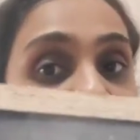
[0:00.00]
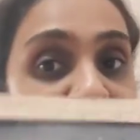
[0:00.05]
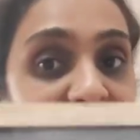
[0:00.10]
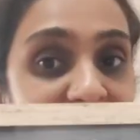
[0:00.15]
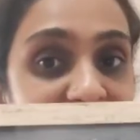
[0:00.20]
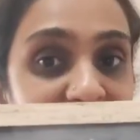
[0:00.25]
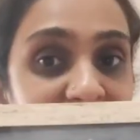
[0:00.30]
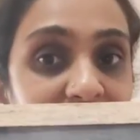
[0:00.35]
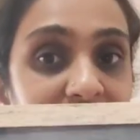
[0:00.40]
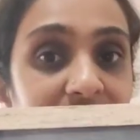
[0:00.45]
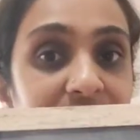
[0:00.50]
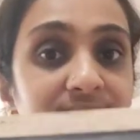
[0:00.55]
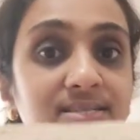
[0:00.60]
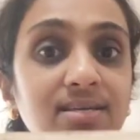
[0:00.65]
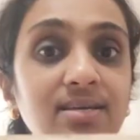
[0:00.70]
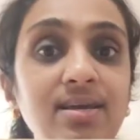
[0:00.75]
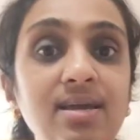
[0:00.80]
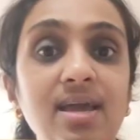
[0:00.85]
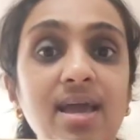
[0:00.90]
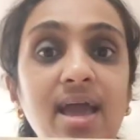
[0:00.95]
left
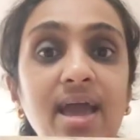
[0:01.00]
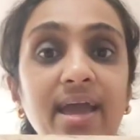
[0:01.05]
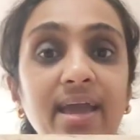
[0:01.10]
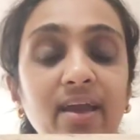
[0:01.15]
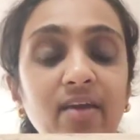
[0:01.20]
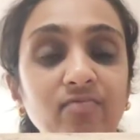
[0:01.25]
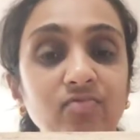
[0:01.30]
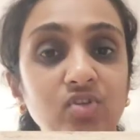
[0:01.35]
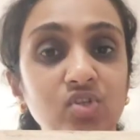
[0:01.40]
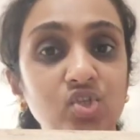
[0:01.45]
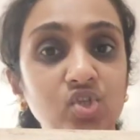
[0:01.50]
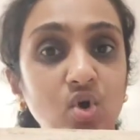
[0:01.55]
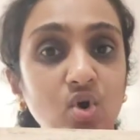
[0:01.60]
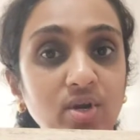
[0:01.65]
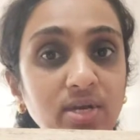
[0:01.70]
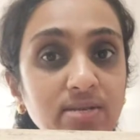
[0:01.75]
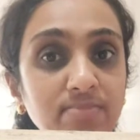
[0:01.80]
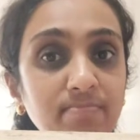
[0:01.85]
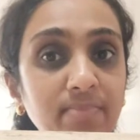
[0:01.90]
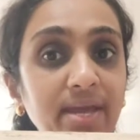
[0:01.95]
hand. I have the
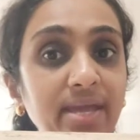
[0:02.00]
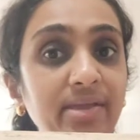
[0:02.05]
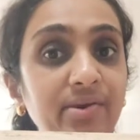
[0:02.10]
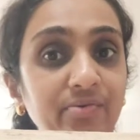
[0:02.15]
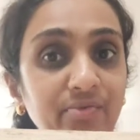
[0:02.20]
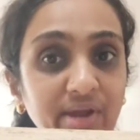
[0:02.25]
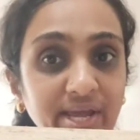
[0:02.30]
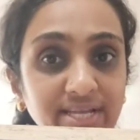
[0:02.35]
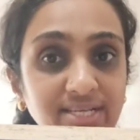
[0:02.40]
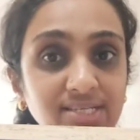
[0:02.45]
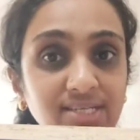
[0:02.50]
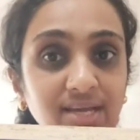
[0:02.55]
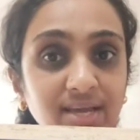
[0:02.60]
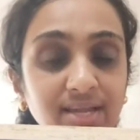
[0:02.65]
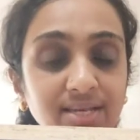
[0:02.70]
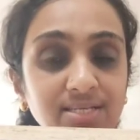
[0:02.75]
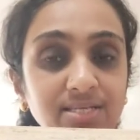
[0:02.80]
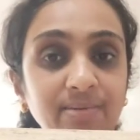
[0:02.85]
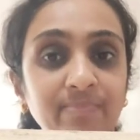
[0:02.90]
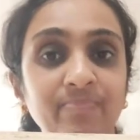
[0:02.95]
chalk in my right
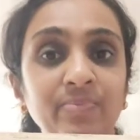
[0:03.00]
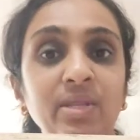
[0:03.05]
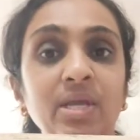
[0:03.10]
hand.